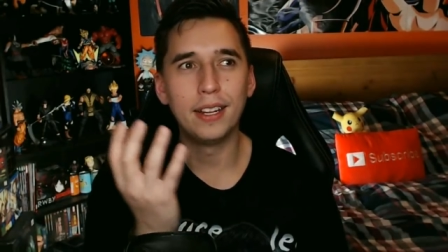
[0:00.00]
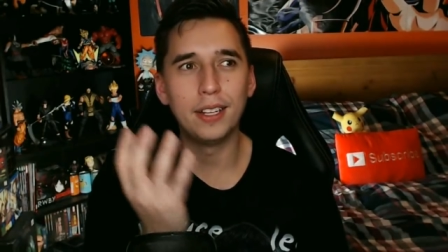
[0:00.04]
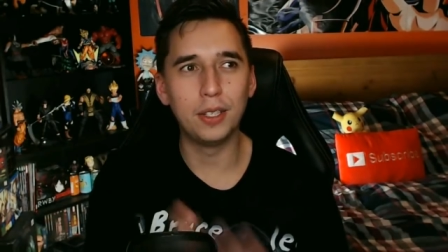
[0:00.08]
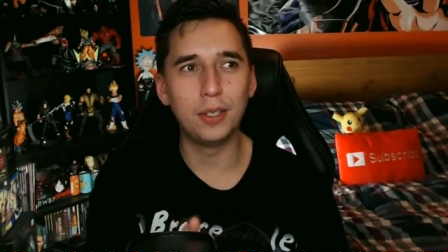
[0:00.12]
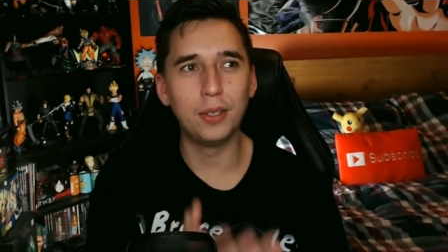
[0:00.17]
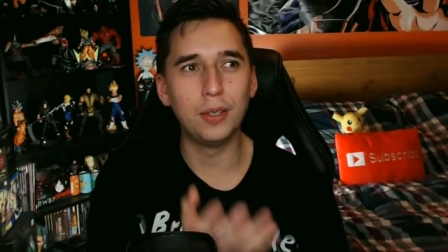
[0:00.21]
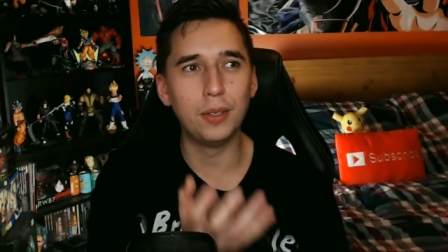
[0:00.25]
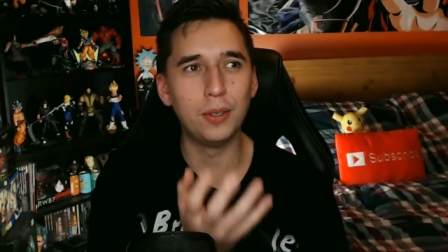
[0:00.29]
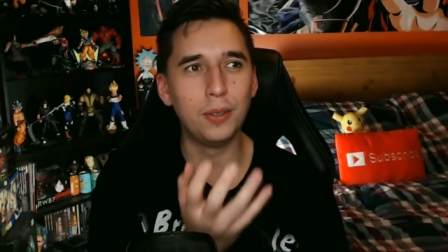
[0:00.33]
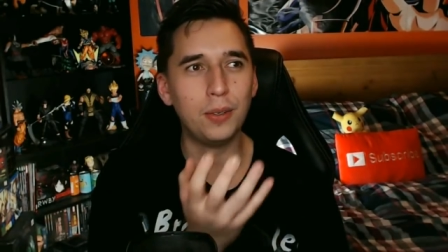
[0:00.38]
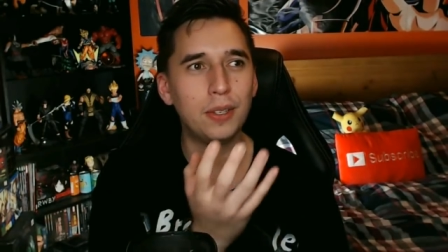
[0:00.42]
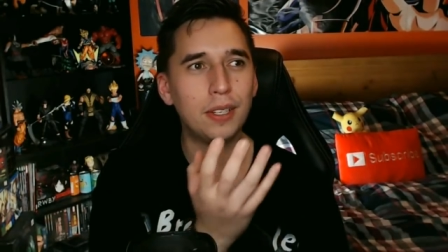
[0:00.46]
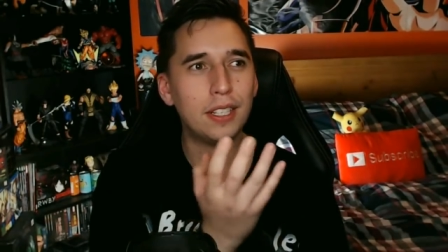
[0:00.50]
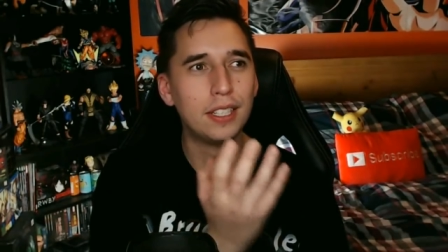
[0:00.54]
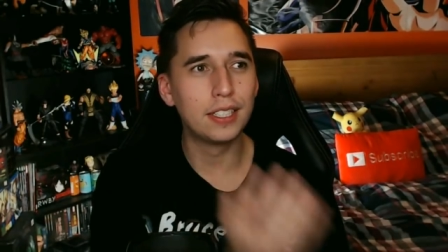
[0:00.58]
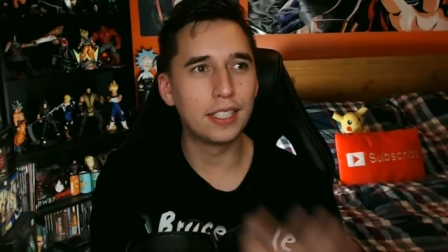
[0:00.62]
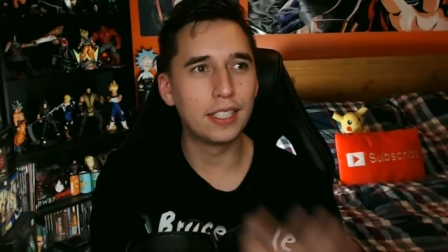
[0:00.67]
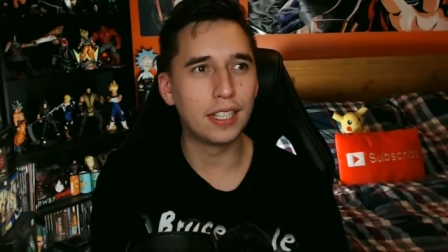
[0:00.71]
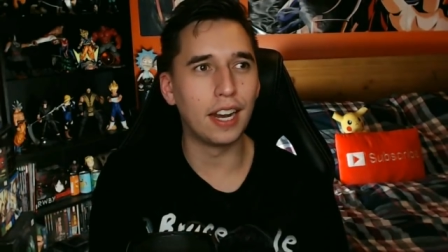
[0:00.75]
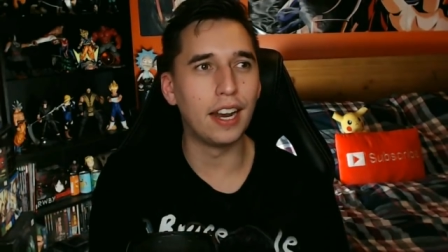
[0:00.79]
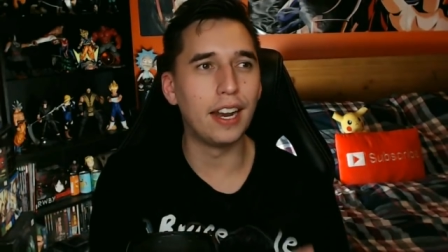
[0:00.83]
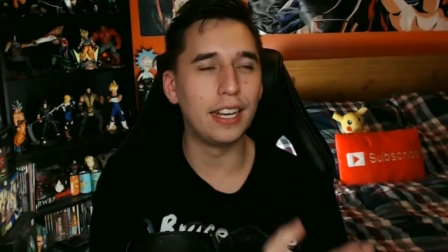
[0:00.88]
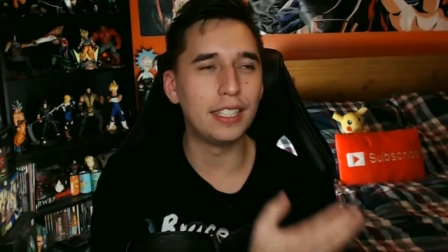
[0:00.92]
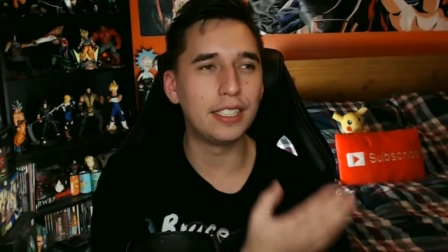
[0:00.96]
you
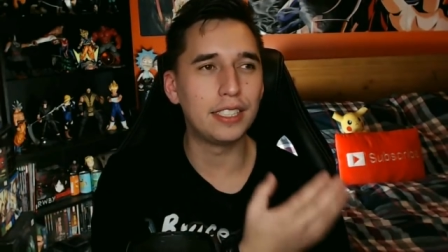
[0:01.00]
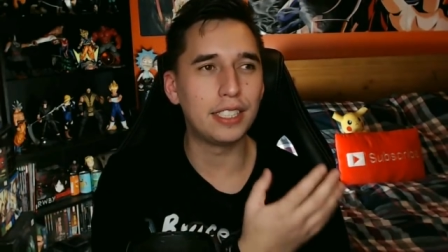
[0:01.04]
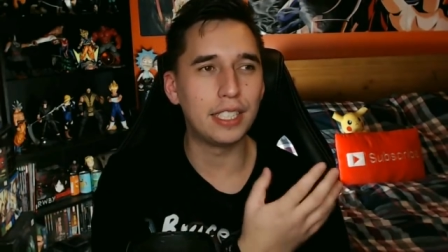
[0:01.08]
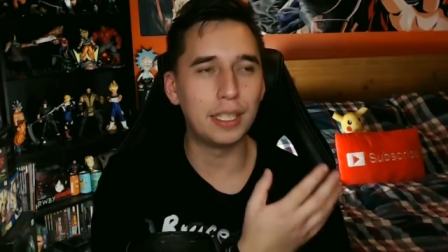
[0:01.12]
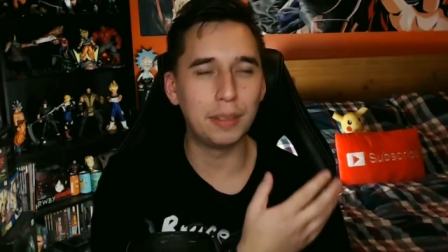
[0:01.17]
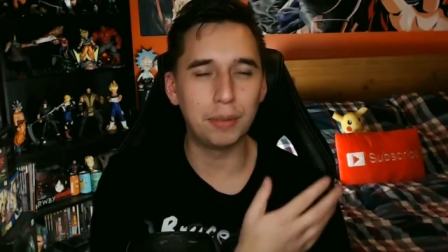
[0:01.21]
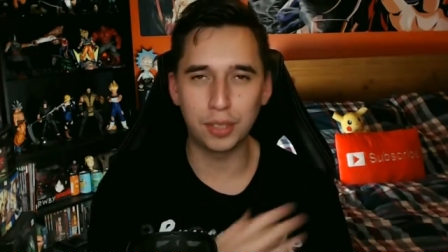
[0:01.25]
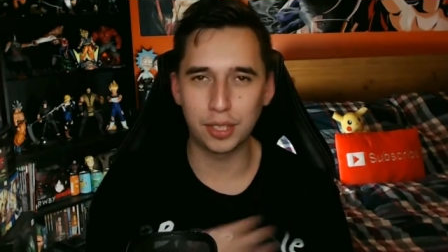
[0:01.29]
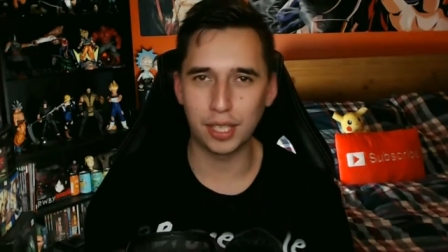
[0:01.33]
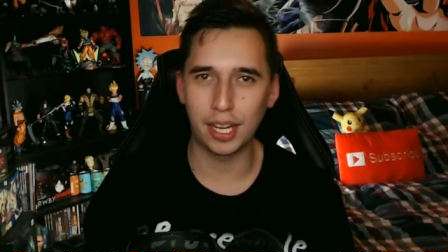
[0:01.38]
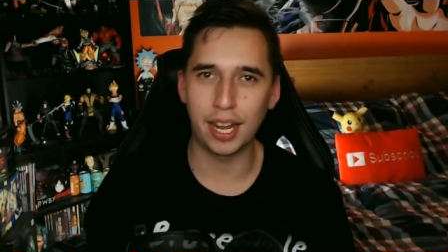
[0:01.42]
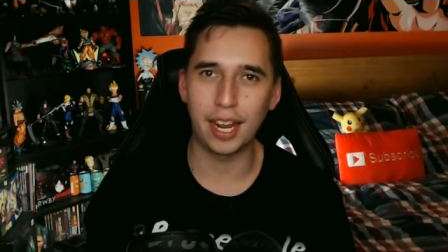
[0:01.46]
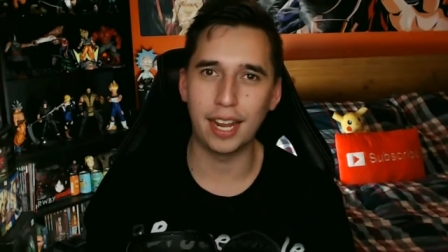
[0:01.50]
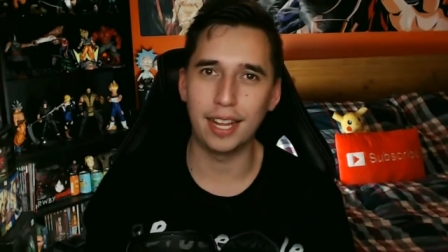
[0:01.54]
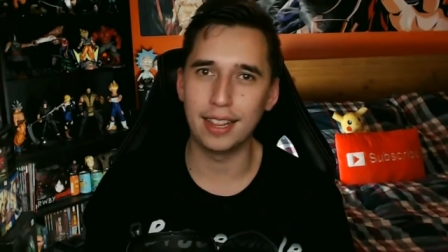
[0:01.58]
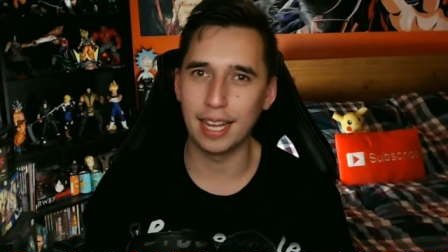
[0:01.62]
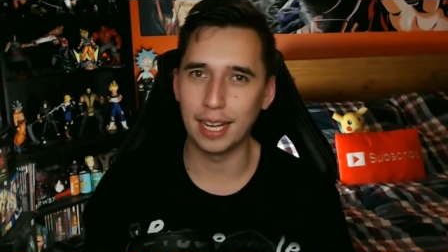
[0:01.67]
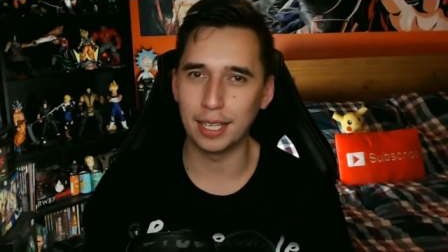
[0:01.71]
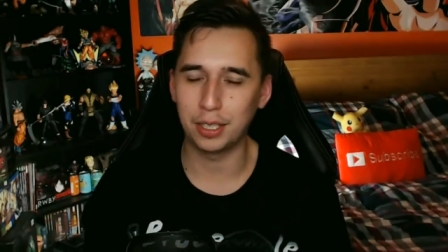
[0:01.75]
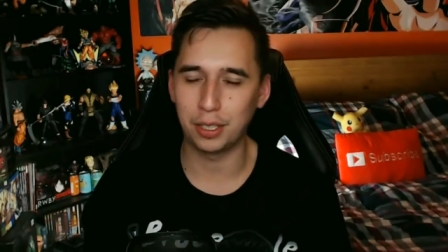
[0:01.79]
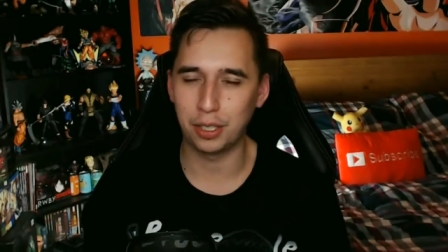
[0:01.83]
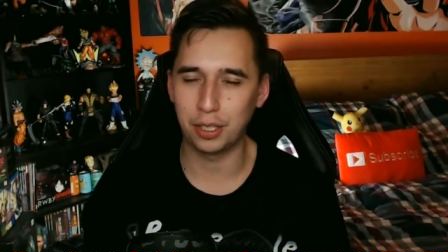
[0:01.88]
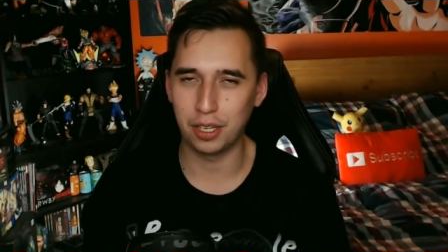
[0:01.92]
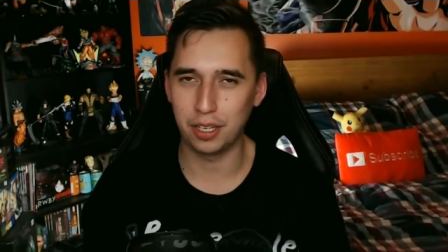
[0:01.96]
guys keep saying
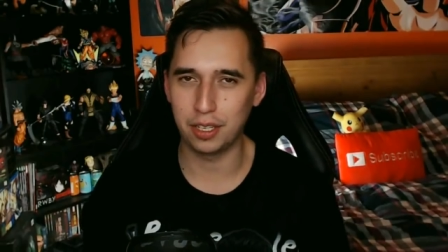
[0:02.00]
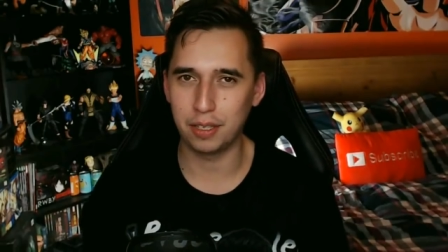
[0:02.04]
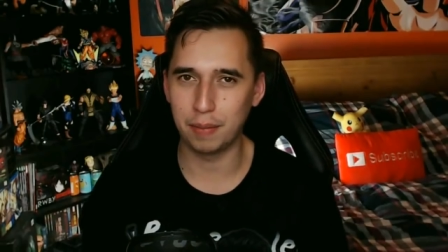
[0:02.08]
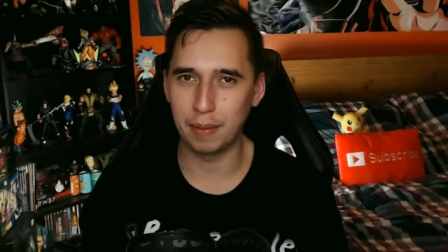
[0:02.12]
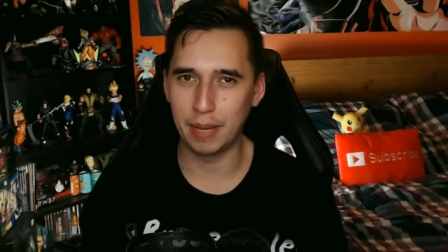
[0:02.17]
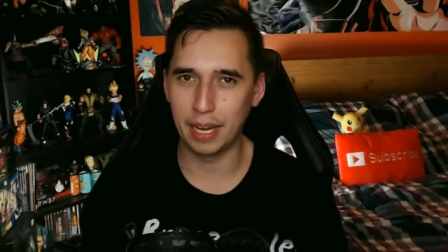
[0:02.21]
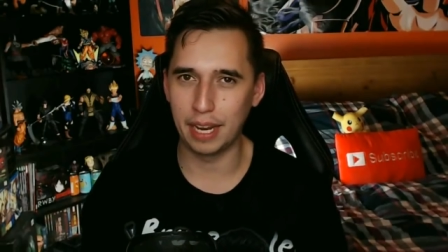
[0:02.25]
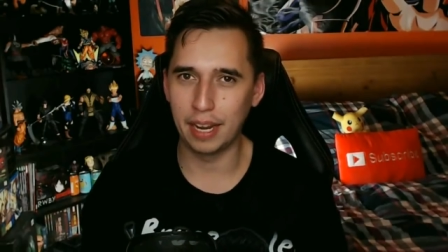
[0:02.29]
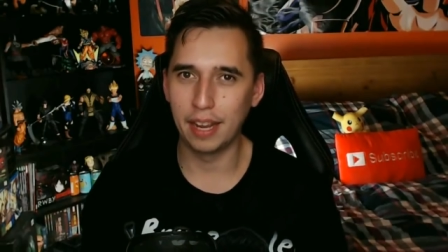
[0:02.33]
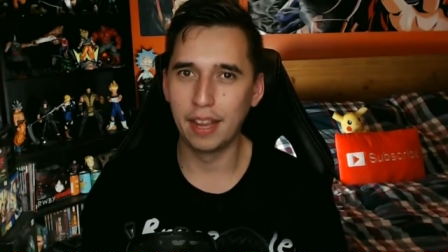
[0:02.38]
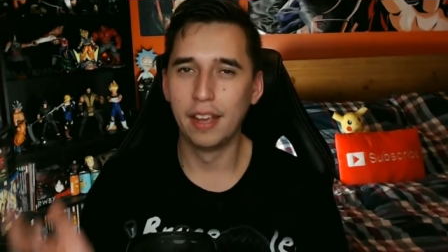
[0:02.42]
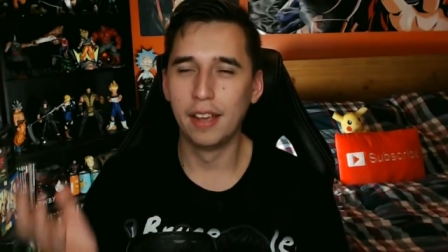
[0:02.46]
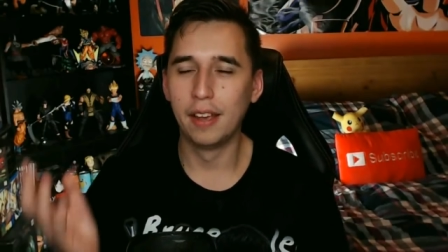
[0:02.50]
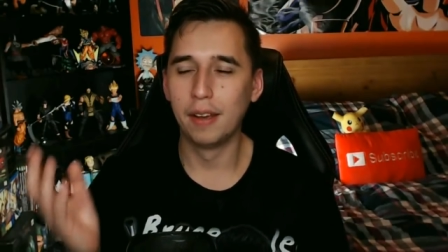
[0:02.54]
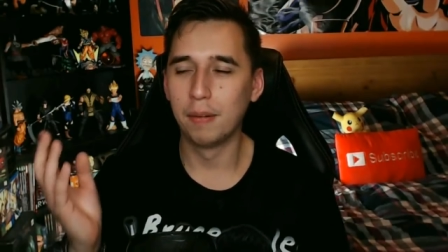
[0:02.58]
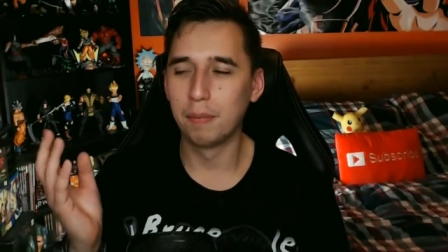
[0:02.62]
that shit to me.